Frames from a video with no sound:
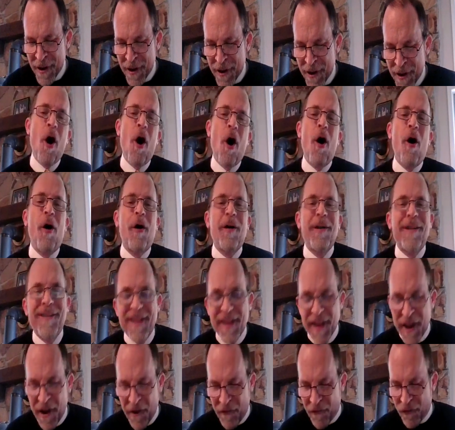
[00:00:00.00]
Long,
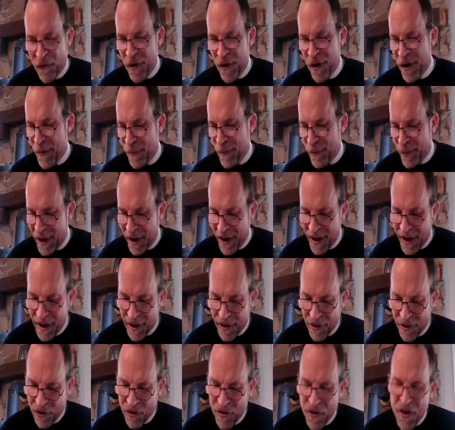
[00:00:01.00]
differing
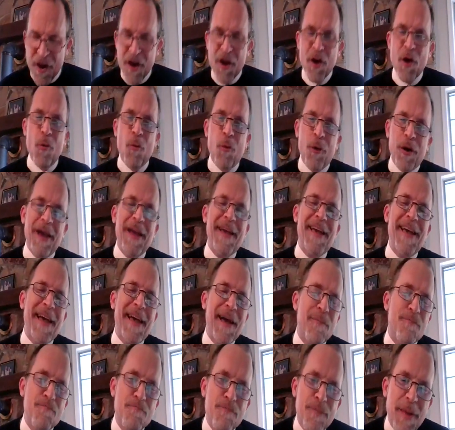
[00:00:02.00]
opinions. We
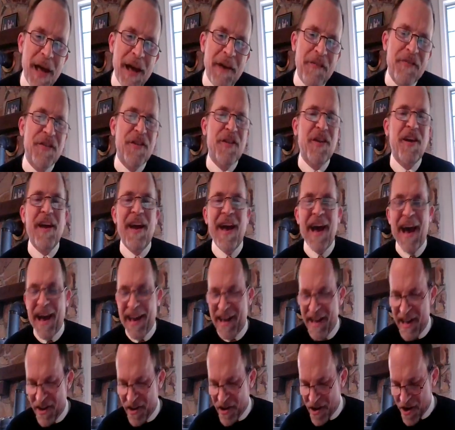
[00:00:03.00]
get miffed at
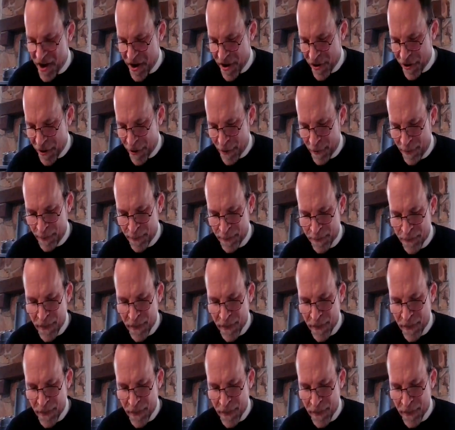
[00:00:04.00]
each other.